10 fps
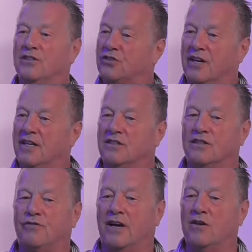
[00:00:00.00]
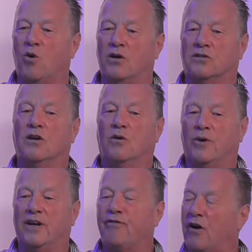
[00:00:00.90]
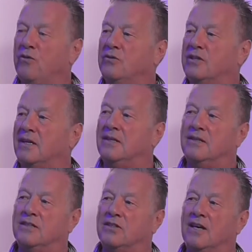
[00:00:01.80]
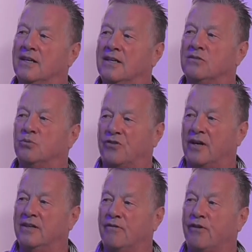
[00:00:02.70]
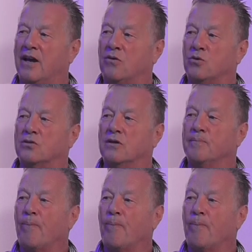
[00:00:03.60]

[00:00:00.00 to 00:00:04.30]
strangest thing was, when I found these areas within the files,